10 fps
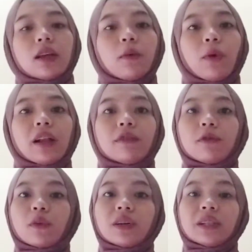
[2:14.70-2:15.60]
Well,
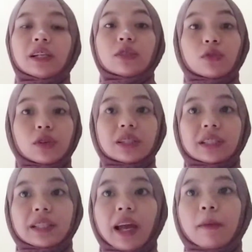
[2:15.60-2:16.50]
for the third
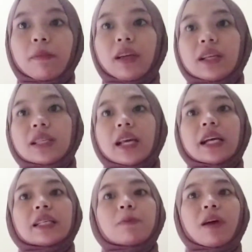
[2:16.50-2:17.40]
step is
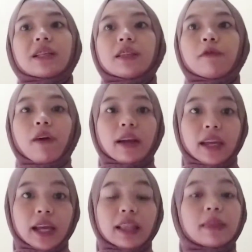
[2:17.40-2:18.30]

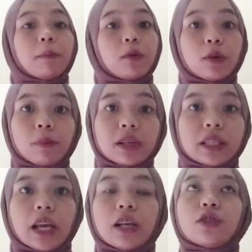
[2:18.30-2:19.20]
specifying the purpose.
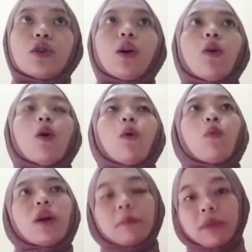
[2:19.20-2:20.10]
So
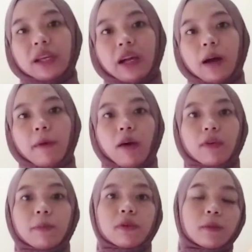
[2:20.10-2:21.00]
what become
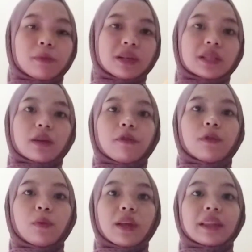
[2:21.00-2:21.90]
our purpose of
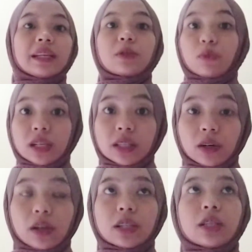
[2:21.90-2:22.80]
doing this
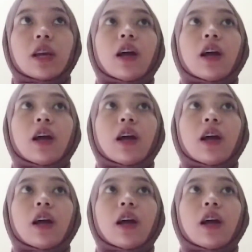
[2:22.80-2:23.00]
research?